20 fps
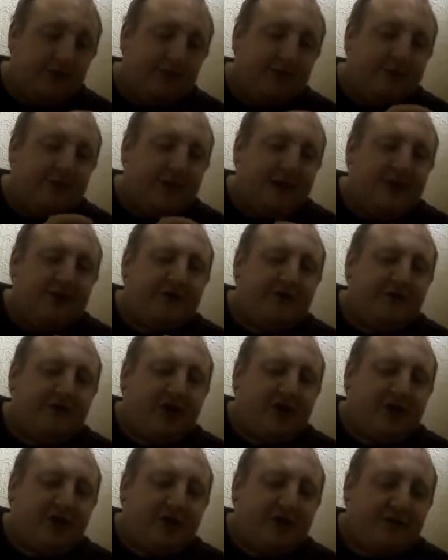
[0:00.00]

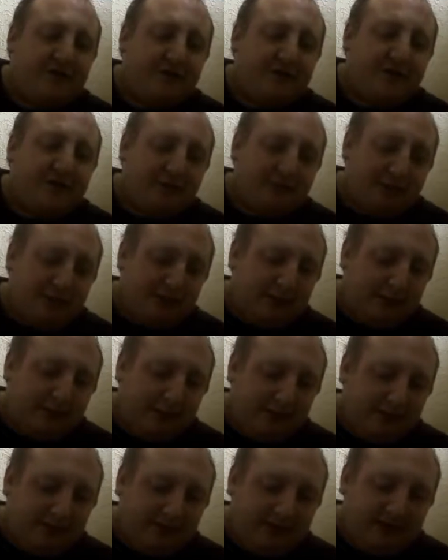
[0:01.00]
Vedra, the Empowered
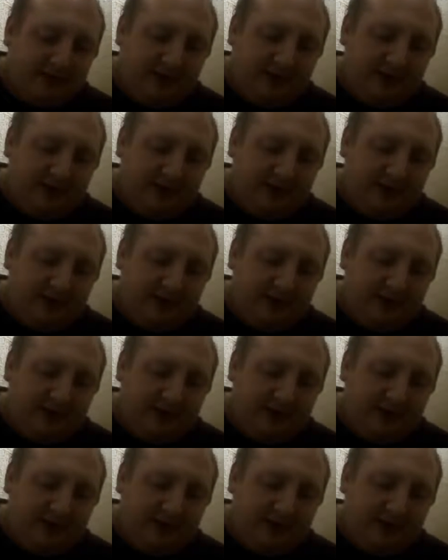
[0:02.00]
Warrior,